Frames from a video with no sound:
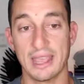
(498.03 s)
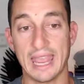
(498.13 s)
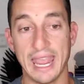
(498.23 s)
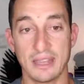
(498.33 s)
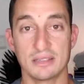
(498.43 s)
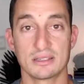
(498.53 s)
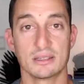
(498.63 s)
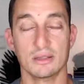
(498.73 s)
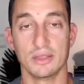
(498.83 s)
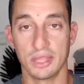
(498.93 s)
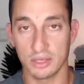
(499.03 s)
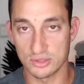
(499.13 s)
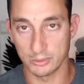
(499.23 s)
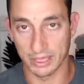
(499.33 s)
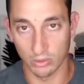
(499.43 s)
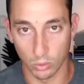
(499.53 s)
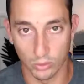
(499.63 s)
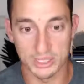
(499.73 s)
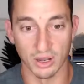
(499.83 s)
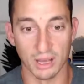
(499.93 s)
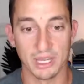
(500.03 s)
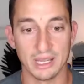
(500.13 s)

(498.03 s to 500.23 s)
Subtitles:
And the thing I talk about all the time